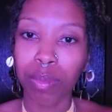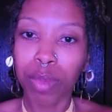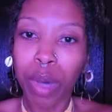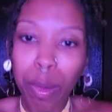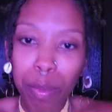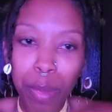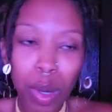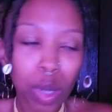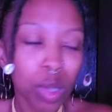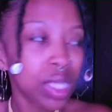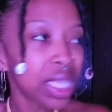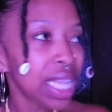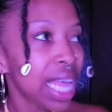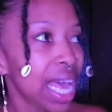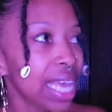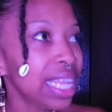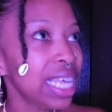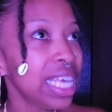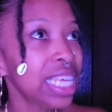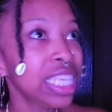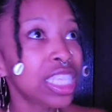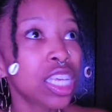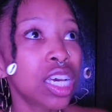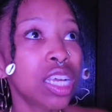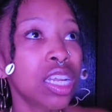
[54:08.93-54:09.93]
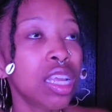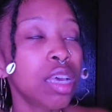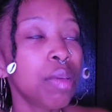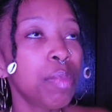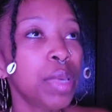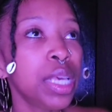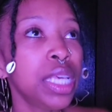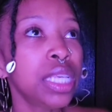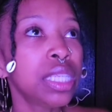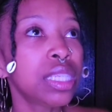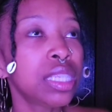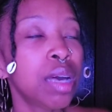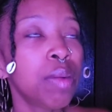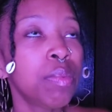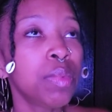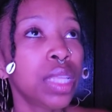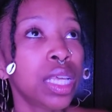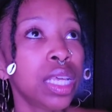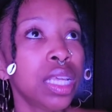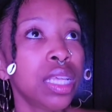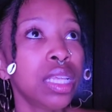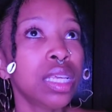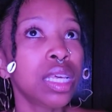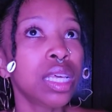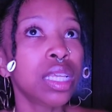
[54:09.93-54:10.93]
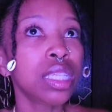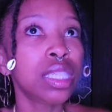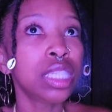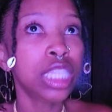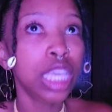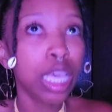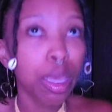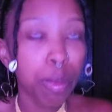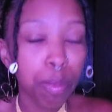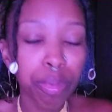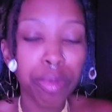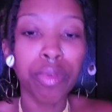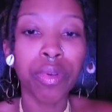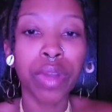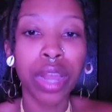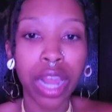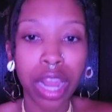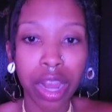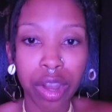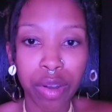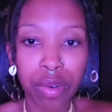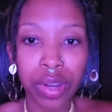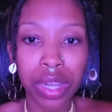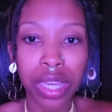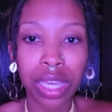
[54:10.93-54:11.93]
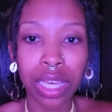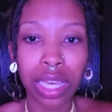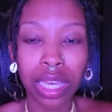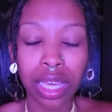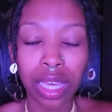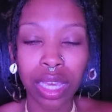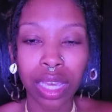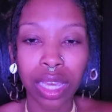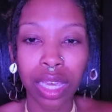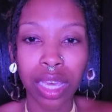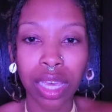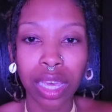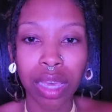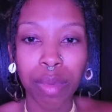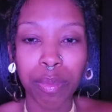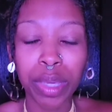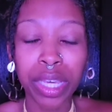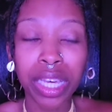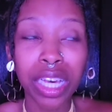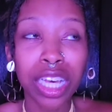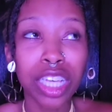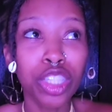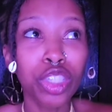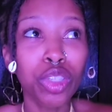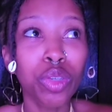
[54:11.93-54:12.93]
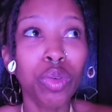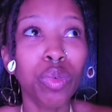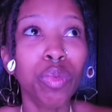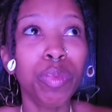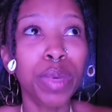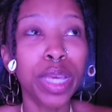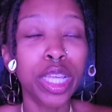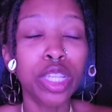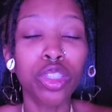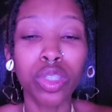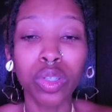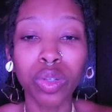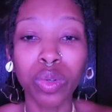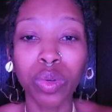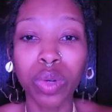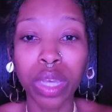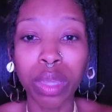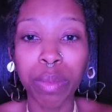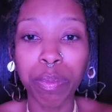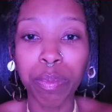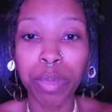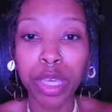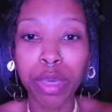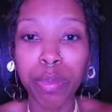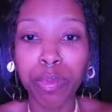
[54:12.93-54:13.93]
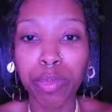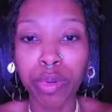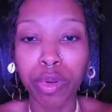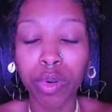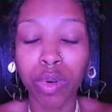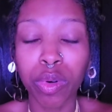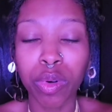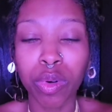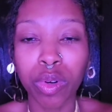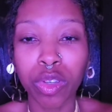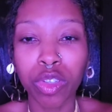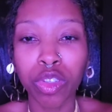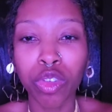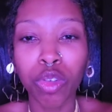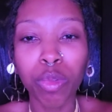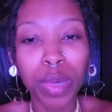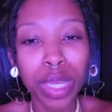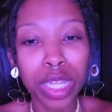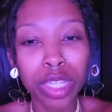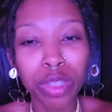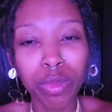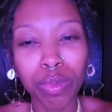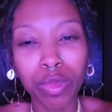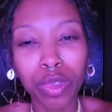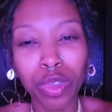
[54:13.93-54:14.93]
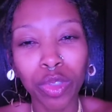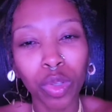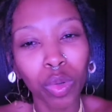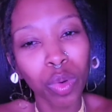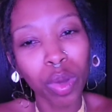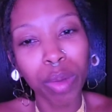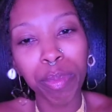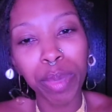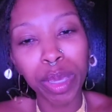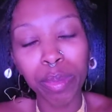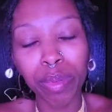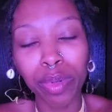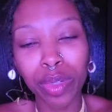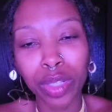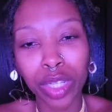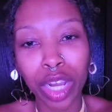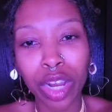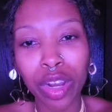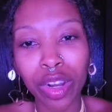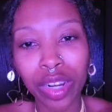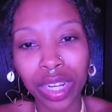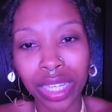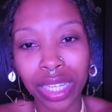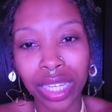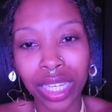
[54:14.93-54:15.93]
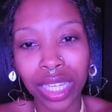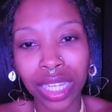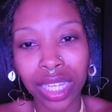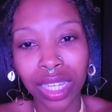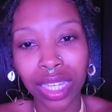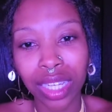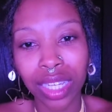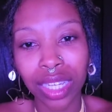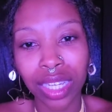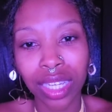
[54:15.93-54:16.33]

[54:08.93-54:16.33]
But most likely it's gonna be something temporary because you've been doing people dirty